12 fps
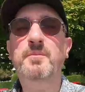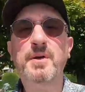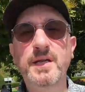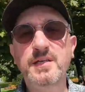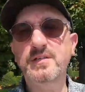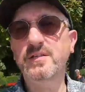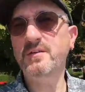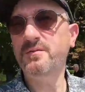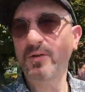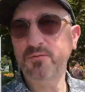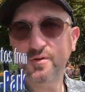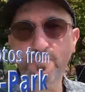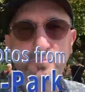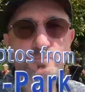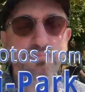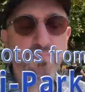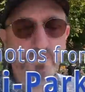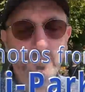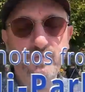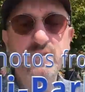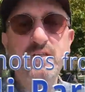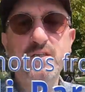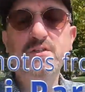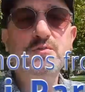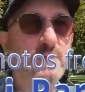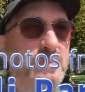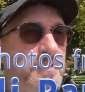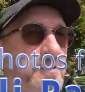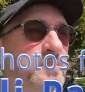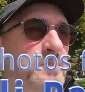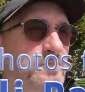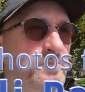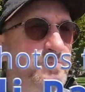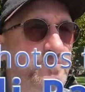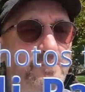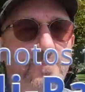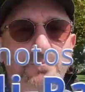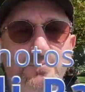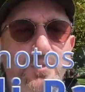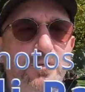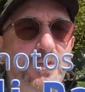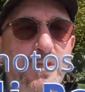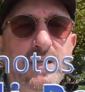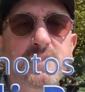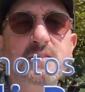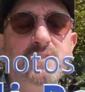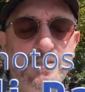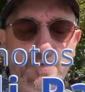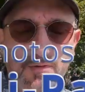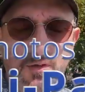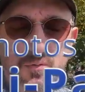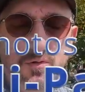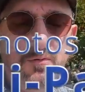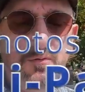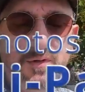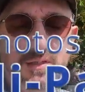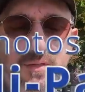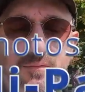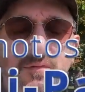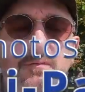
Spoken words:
a place that if you're visiting Switzerland, put on your list. It's definitely worth a visit.